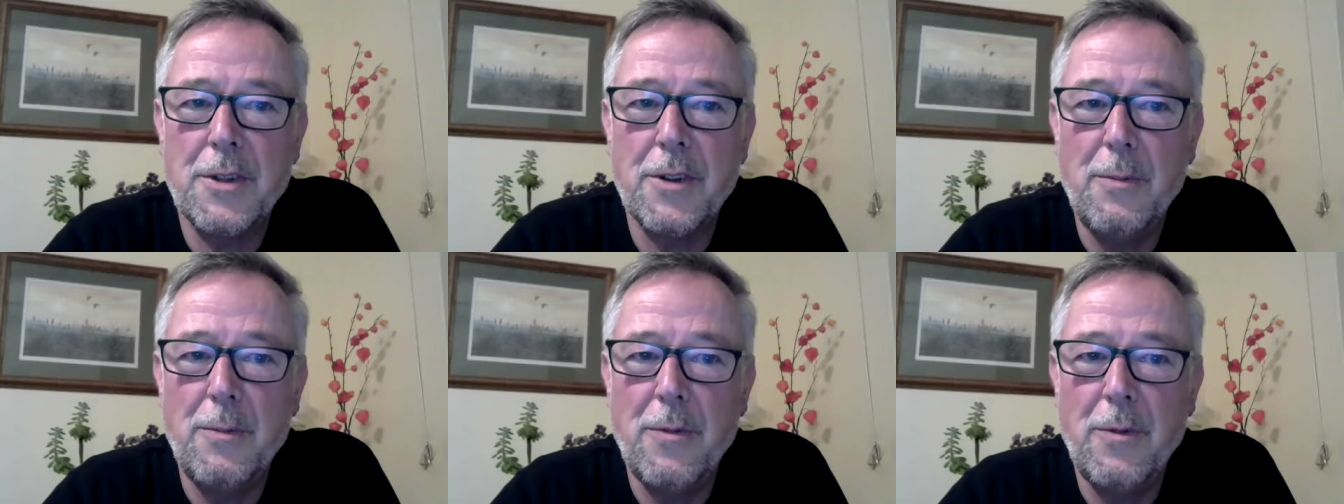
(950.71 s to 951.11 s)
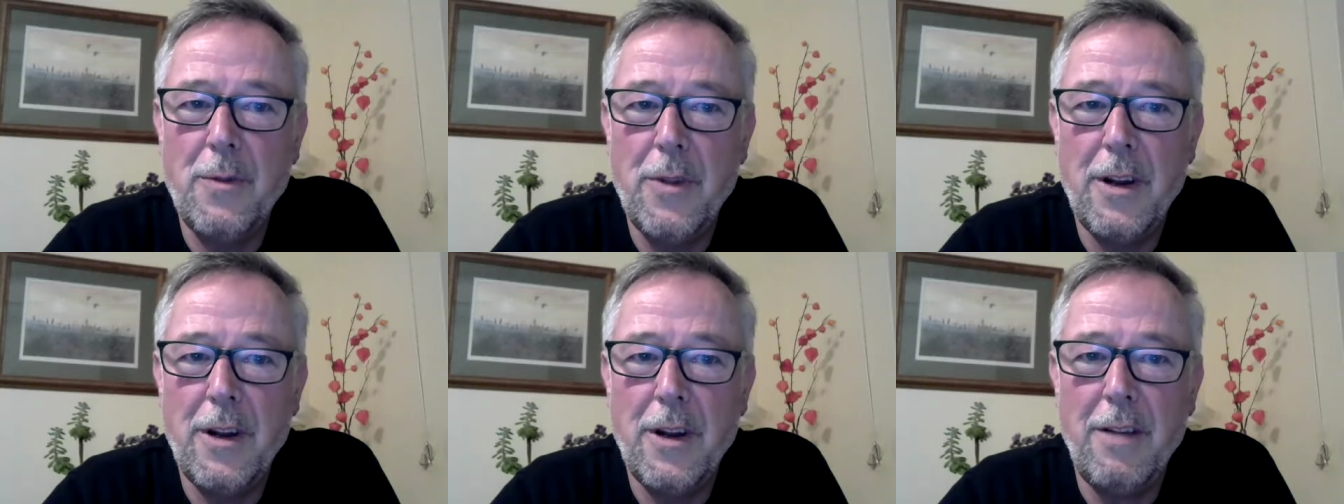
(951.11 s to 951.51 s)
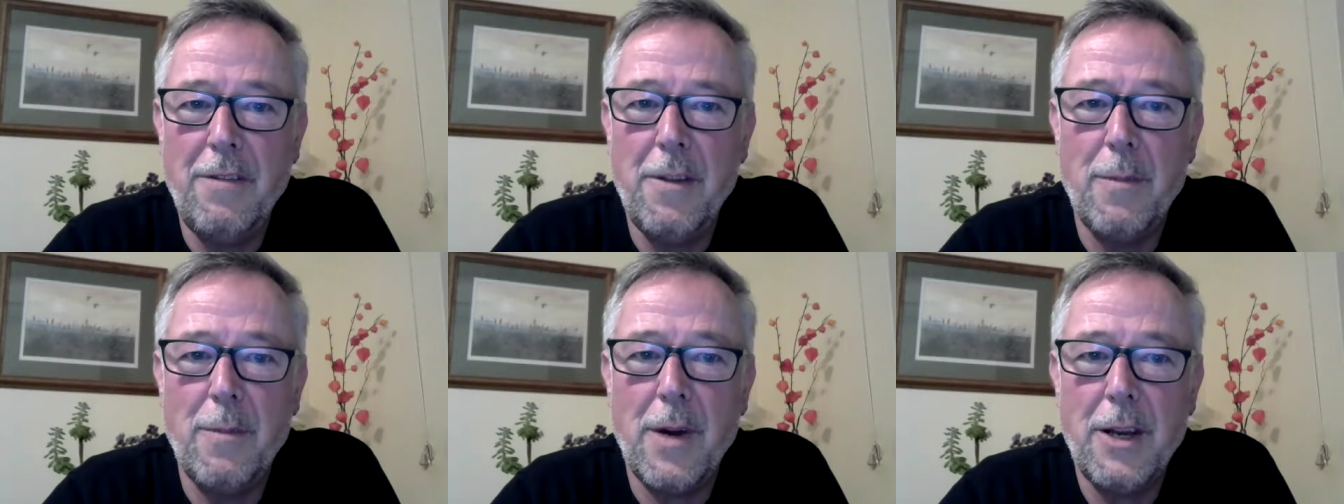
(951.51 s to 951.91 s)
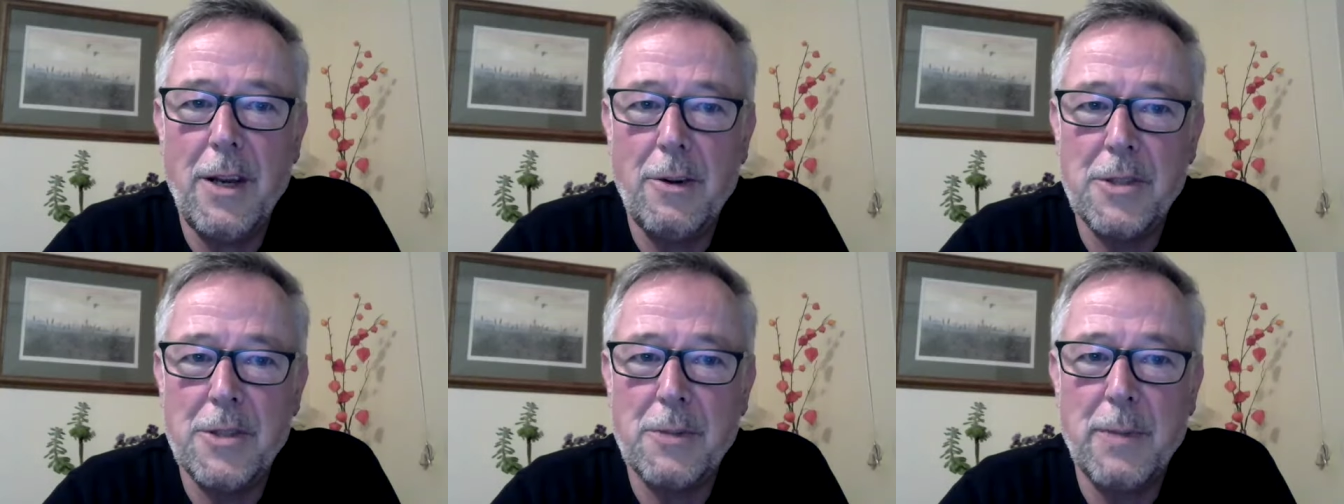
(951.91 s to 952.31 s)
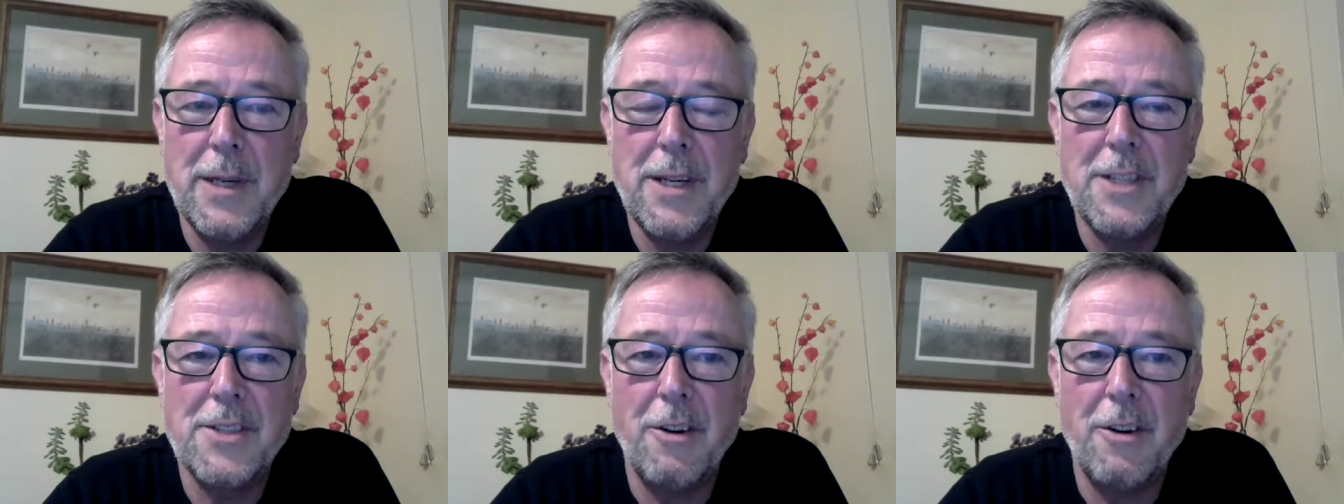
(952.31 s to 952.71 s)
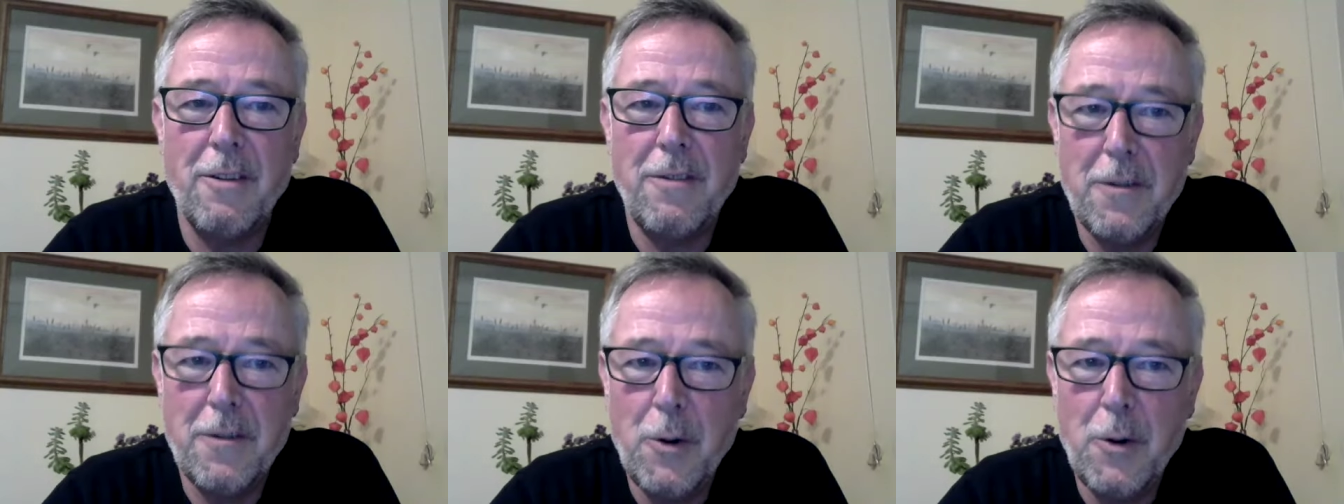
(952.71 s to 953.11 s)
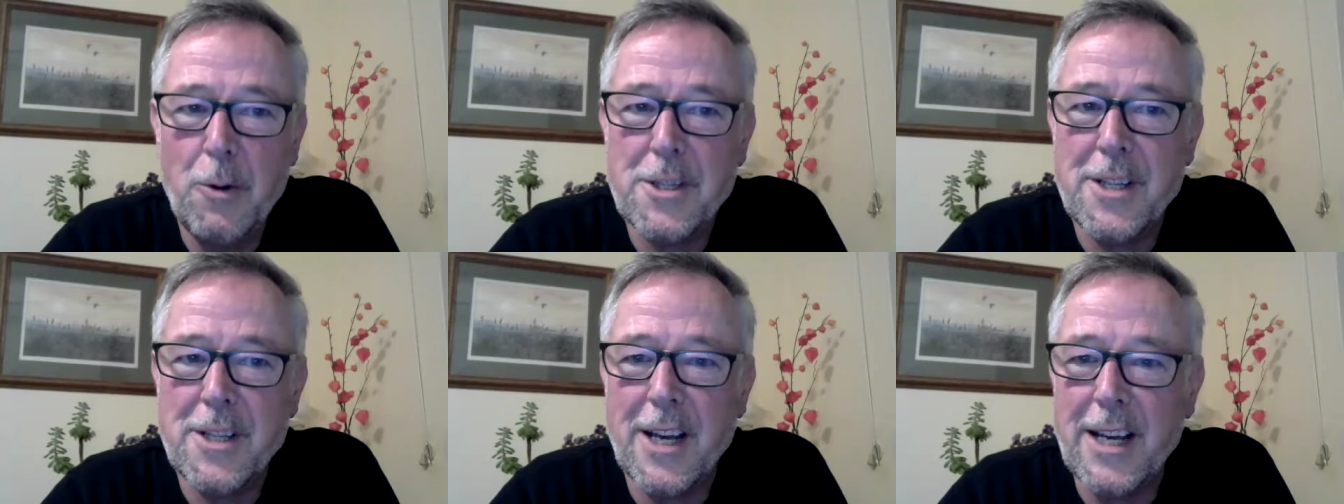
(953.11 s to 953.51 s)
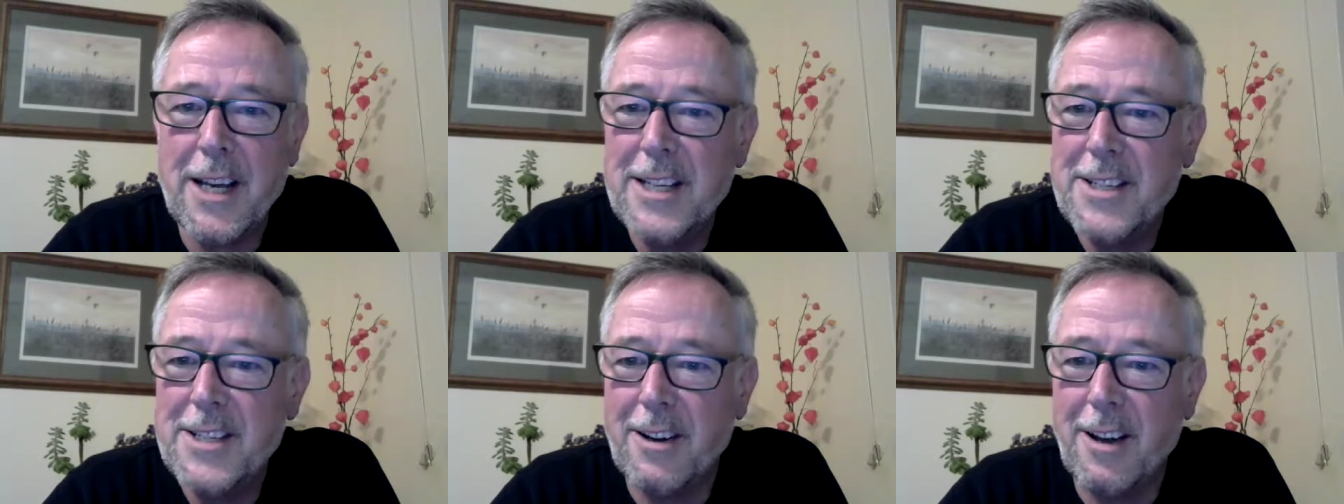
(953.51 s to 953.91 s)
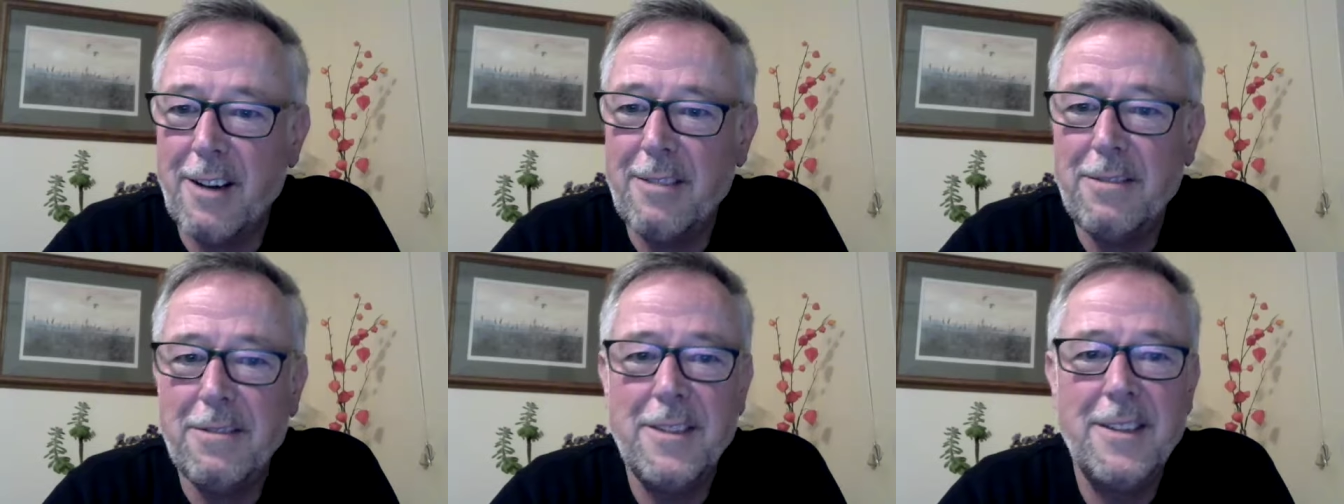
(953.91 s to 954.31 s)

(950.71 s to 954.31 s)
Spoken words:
the love that Michael speaks of course, that is love.